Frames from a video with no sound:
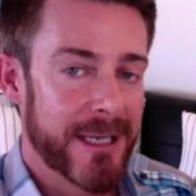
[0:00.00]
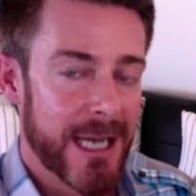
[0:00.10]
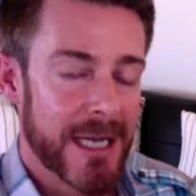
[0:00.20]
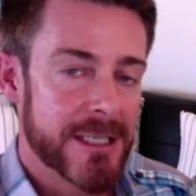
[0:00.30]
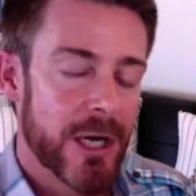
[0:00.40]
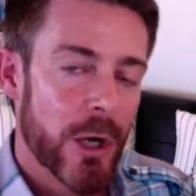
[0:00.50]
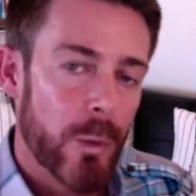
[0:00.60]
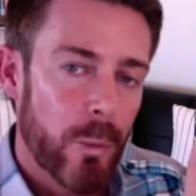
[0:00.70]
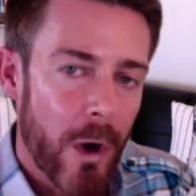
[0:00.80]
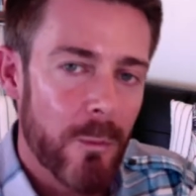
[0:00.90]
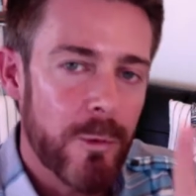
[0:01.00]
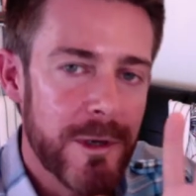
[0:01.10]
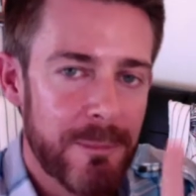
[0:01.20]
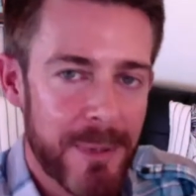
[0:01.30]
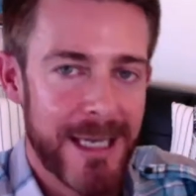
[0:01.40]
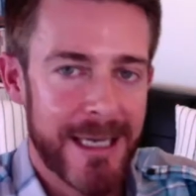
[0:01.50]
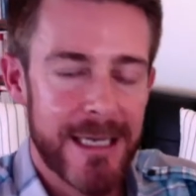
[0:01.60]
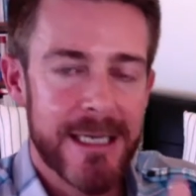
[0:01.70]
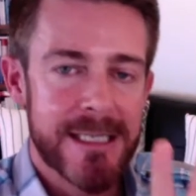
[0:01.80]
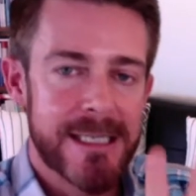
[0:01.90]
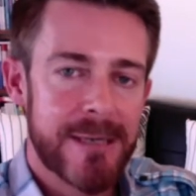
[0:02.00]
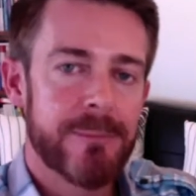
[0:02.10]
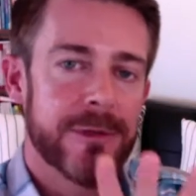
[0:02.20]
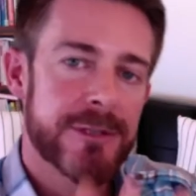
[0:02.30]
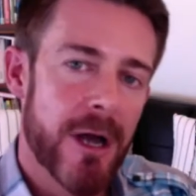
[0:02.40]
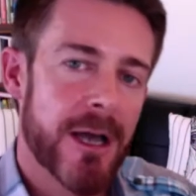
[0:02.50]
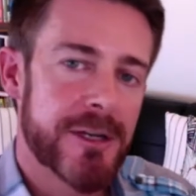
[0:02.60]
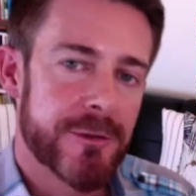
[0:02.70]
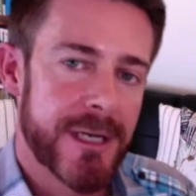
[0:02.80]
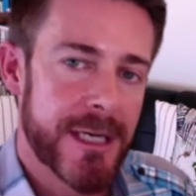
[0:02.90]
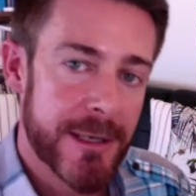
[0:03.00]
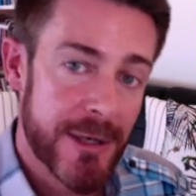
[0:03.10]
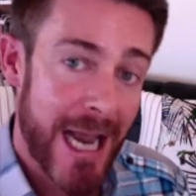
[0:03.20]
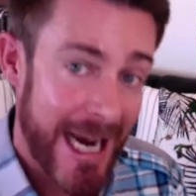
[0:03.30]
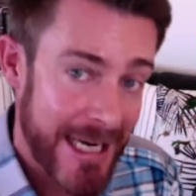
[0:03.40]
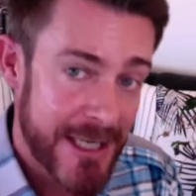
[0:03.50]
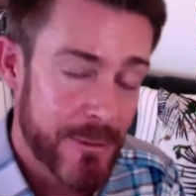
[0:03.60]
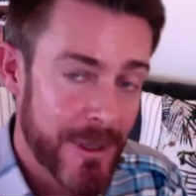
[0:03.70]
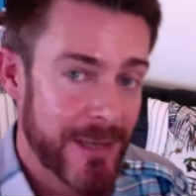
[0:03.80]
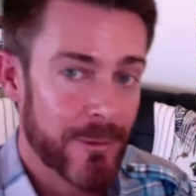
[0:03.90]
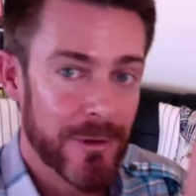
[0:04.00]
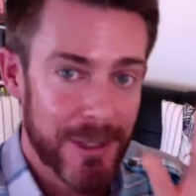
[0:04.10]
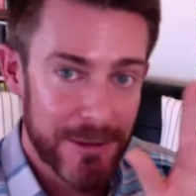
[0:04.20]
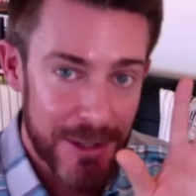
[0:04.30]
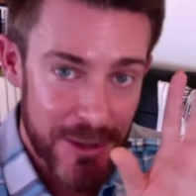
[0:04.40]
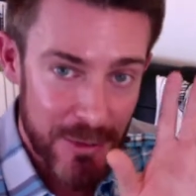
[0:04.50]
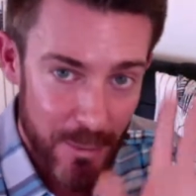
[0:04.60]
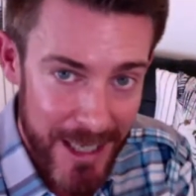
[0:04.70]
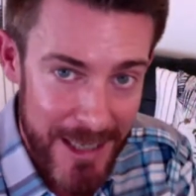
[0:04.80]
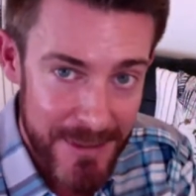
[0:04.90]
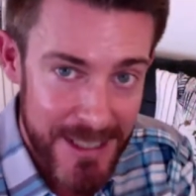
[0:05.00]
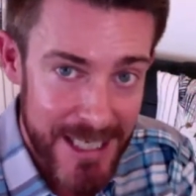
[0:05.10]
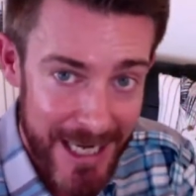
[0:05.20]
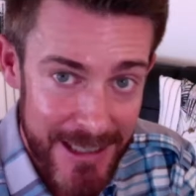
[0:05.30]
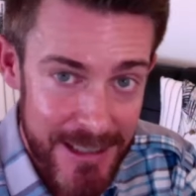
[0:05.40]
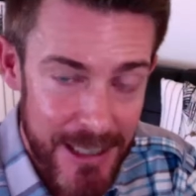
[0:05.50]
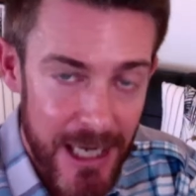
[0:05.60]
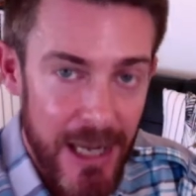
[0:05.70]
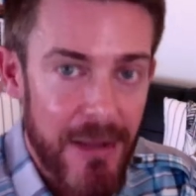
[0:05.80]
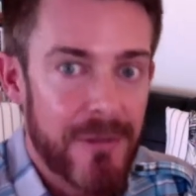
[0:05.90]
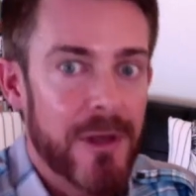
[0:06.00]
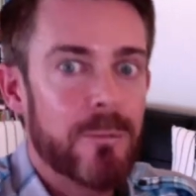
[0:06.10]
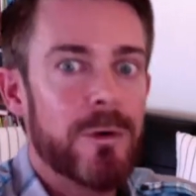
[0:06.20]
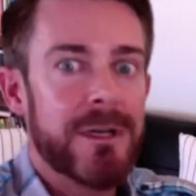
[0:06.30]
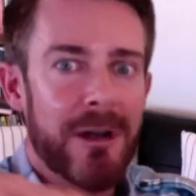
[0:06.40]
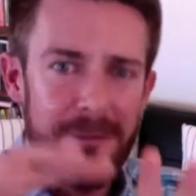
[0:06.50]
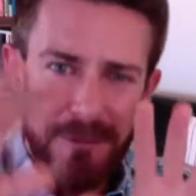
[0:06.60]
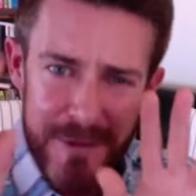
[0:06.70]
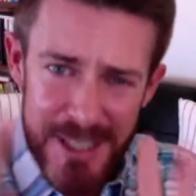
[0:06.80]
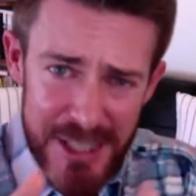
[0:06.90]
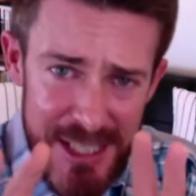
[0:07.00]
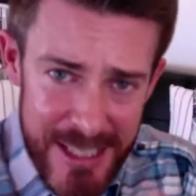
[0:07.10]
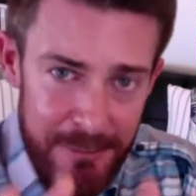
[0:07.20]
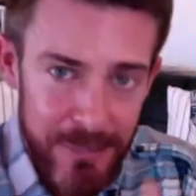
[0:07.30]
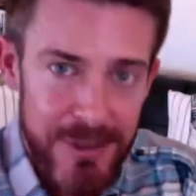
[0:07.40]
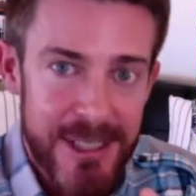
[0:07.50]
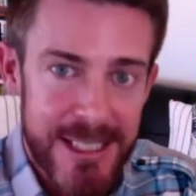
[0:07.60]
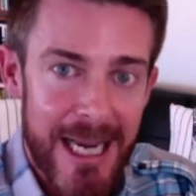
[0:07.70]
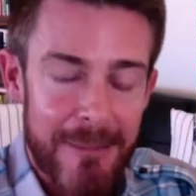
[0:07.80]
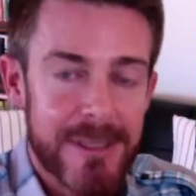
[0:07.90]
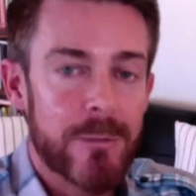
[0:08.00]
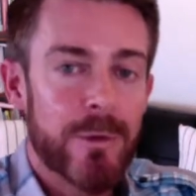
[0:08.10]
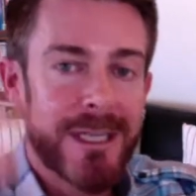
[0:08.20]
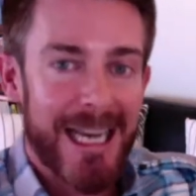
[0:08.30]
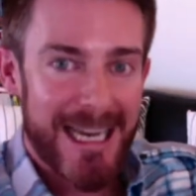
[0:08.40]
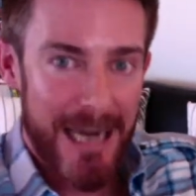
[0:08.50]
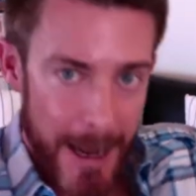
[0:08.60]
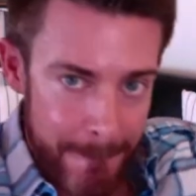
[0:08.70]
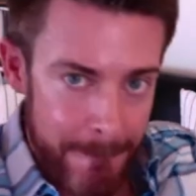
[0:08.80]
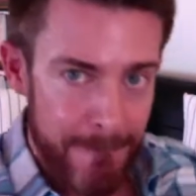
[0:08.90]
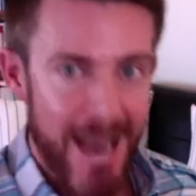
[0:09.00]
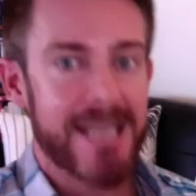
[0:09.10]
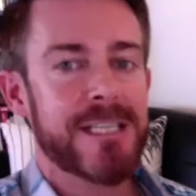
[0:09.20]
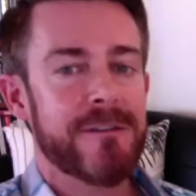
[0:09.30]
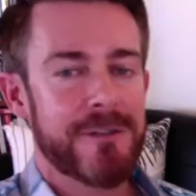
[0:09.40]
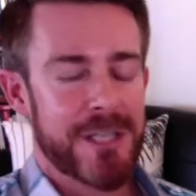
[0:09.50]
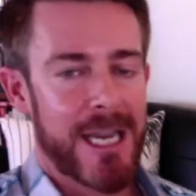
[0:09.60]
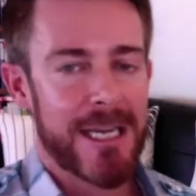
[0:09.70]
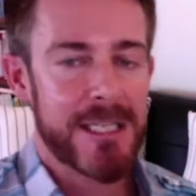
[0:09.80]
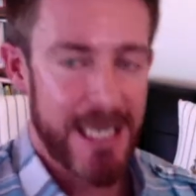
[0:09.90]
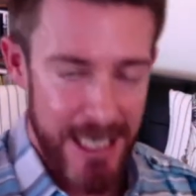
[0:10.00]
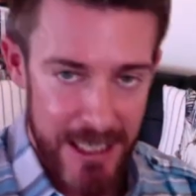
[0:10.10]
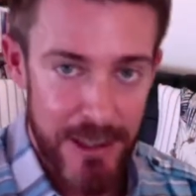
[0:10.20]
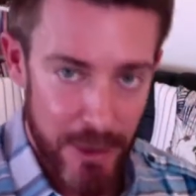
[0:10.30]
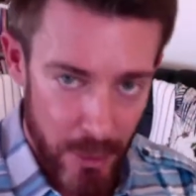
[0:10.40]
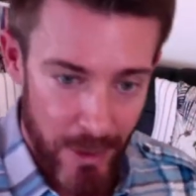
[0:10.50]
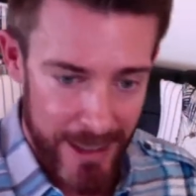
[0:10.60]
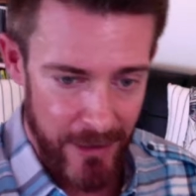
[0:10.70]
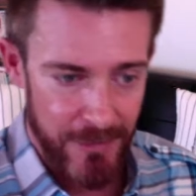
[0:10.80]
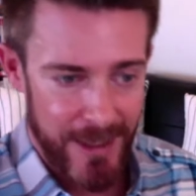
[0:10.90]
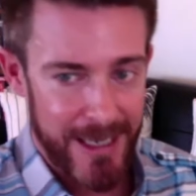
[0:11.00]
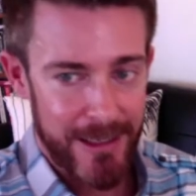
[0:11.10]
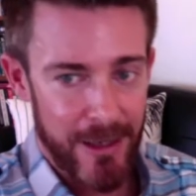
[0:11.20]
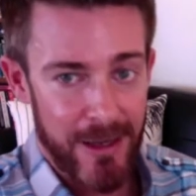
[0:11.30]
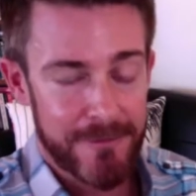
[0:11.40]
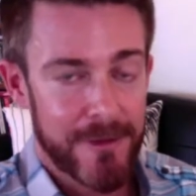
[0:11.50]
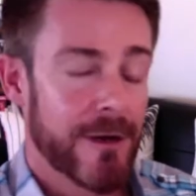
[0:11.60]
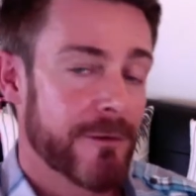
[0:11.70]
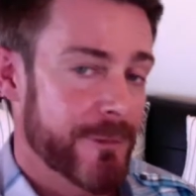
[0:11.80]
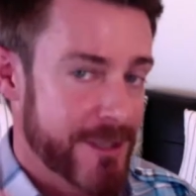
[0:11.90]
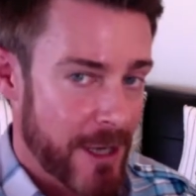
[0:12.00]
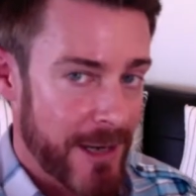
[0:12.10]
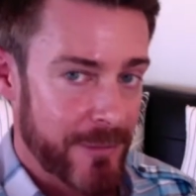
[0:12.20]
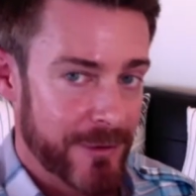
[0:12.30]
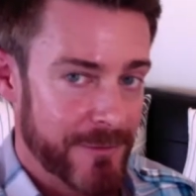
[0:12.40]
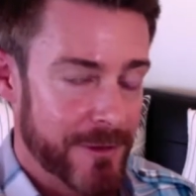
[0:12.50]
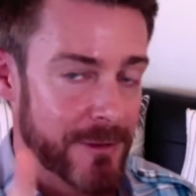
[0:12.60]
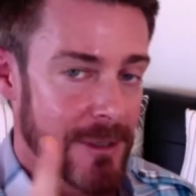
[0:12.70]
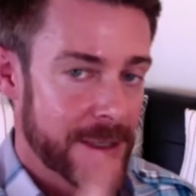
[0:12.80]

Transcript: gut. What would be simple dietary 80-20 rule, the 20% that would, of simple steps that would get massive change in your health and life from a diet point of view?